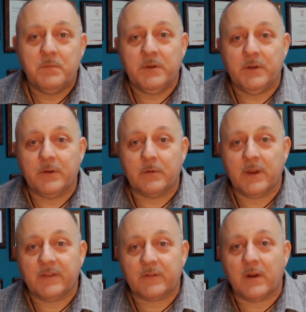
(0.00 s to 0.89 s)
build a
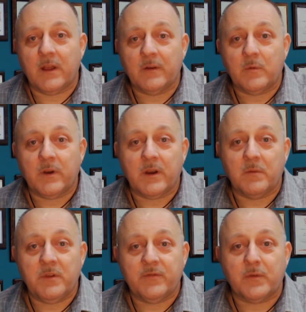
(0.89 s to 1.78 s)
restaurant where
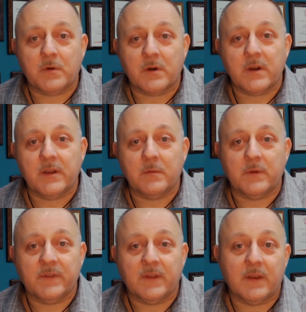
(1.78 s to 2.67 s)
before it
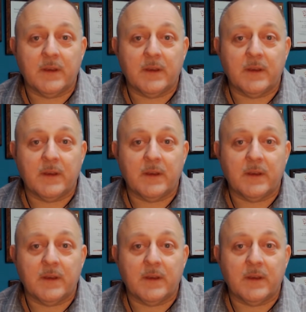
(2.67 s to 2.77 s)
was